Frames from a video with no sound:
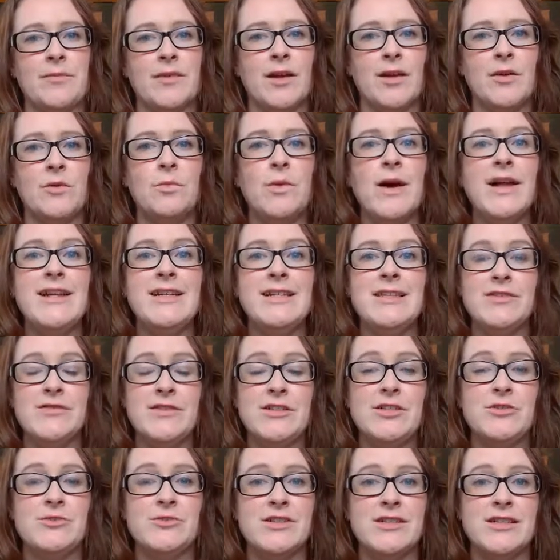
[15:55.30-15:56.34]
when
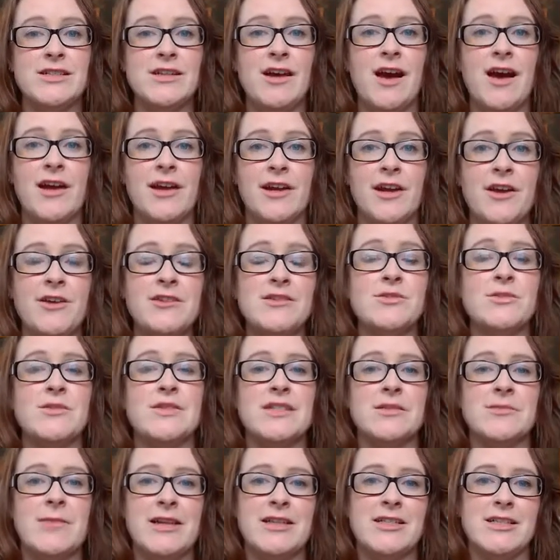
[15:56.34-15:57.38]
individuals are diagnosed with
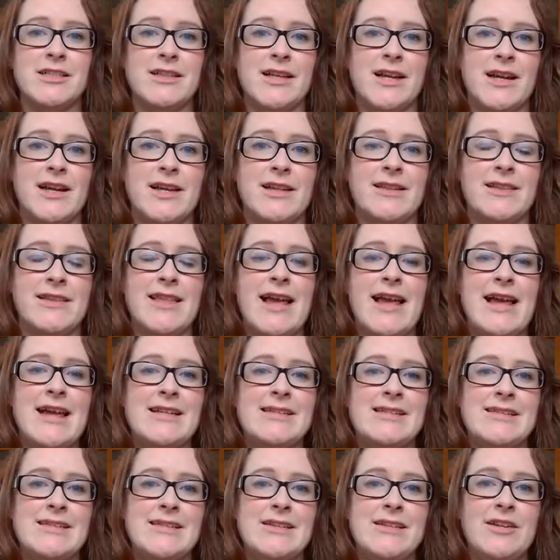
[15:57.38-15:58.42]
dementia,
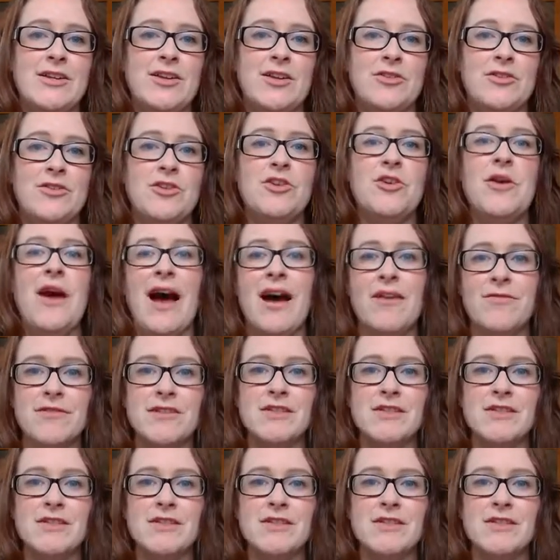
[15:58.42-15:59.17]
there's, you have the